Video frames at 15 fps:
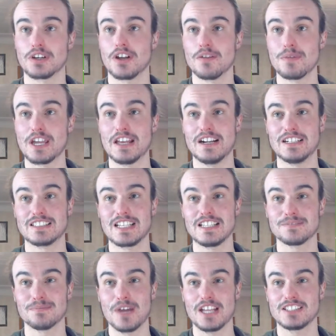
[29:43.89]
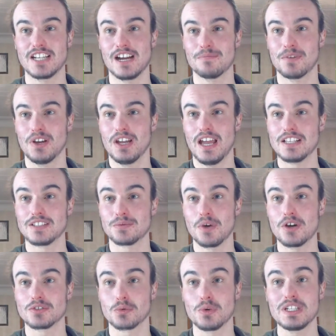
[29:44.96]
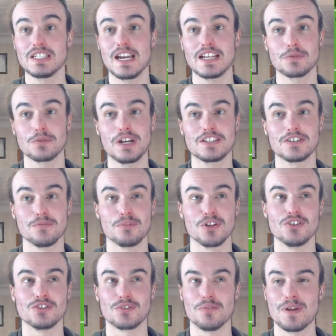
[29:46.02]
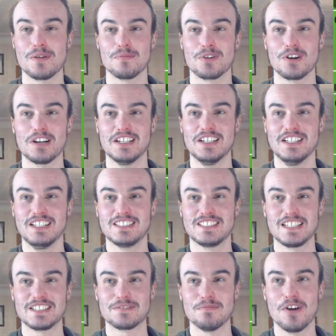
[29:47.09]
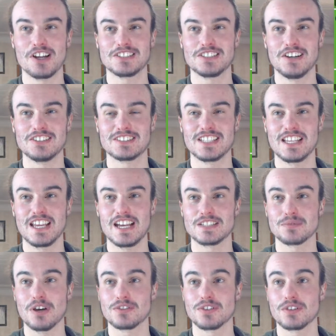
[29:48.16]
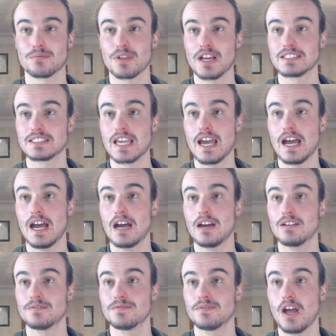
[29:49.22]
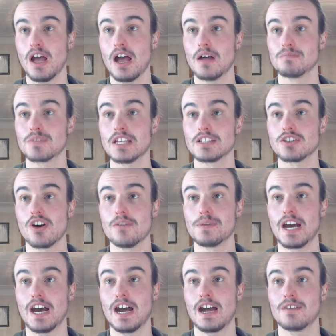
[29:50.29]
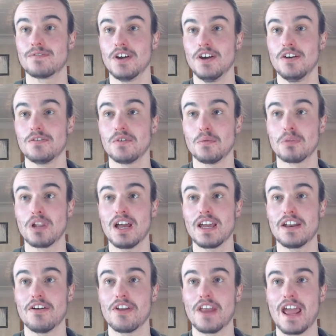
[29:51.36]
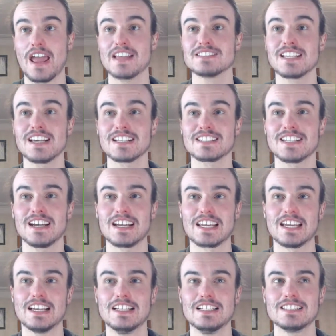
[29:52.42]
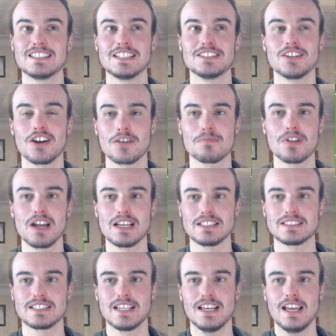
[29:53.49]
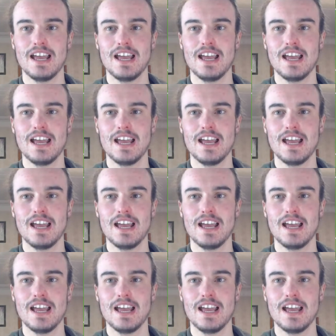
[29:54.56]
Going to be an intense matchup as well. 28-22 Blues. Remember it. says Mike Jones Sr. as well. Do the players get time and a half for playing on Anzac Day? Said Johnny Blaze.